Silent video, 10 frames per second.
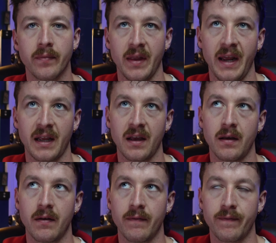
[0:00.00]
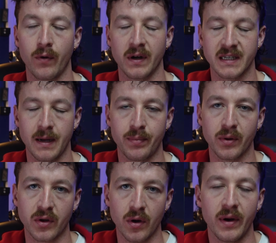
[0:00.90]
Like, for example,
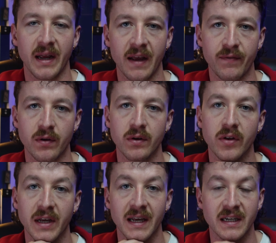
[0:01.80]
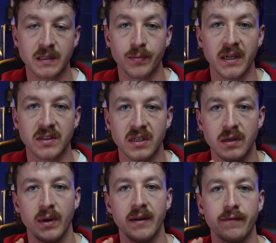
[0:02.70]
if you were looking at splits and
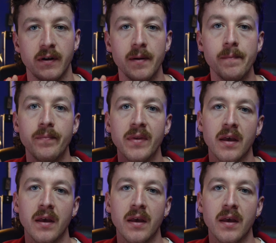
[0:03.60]
you went from